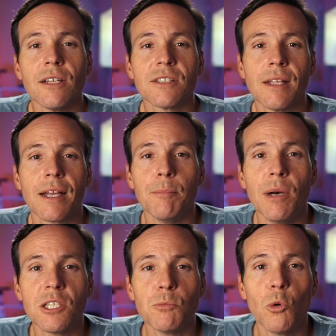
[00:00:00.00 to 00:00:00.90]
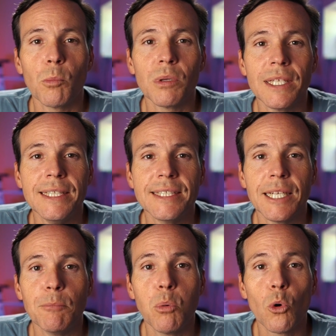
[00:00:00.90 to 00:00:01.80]
looks like a much more
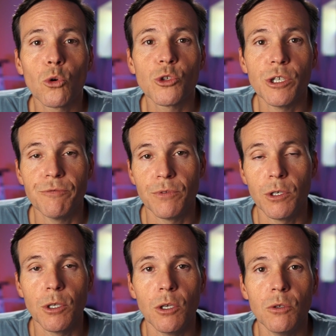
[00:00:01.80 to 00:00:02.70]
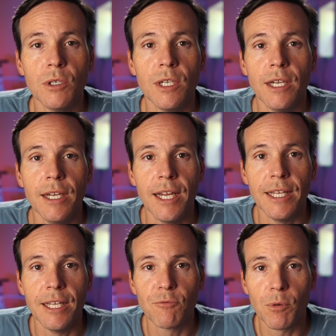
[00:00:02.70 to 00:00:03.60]
pleasing portrait photo, and
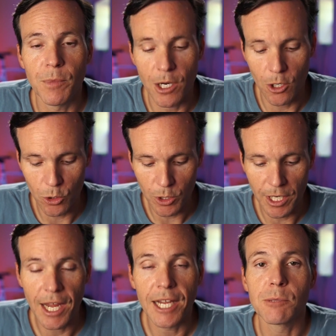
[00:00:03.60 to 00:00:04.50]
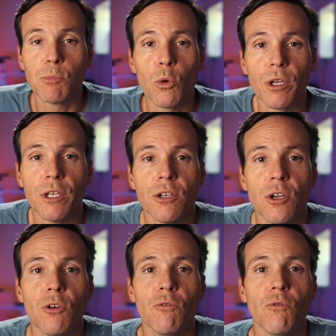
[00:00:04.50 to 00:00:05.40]
then from there you can export it
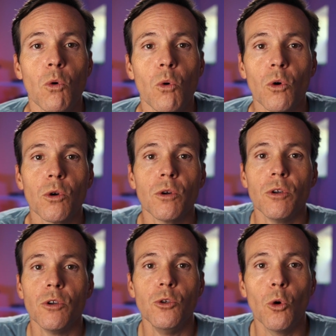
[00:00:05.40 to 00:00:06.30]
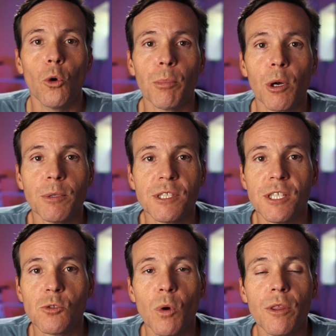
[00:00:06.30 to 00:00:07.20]
for your
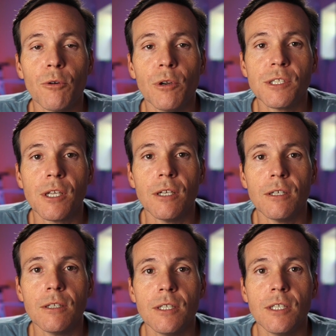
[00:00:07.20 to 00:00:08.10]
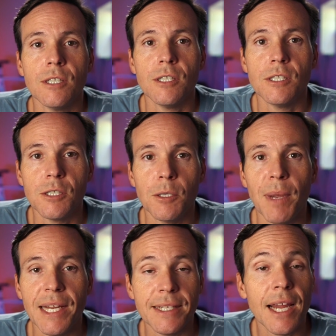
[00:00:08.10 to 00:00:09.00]
purposes, whether it's to
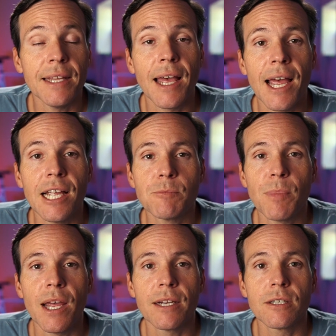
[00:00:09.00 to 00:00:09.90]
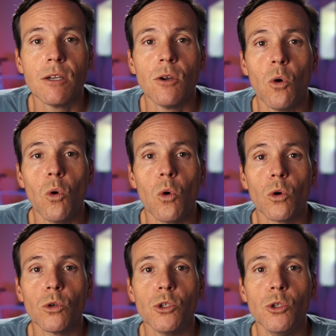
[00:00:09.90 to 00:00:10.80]
maintain the aspect
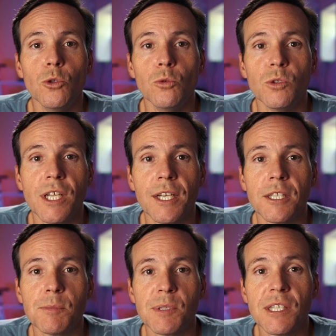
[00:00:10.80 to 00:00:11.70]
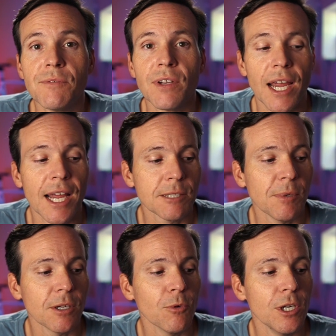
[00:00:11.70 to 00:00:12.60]
or to set a specific
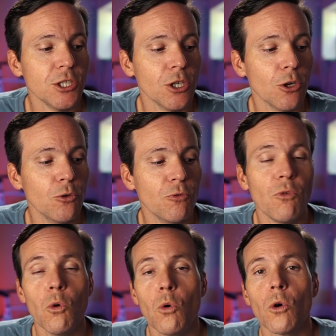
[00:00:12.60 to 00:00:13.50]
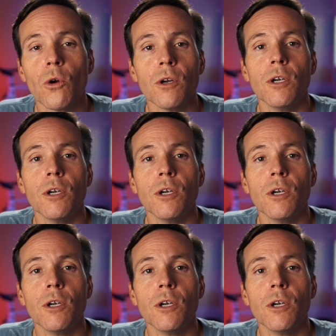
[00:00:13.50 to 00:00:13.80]
aspect ratio for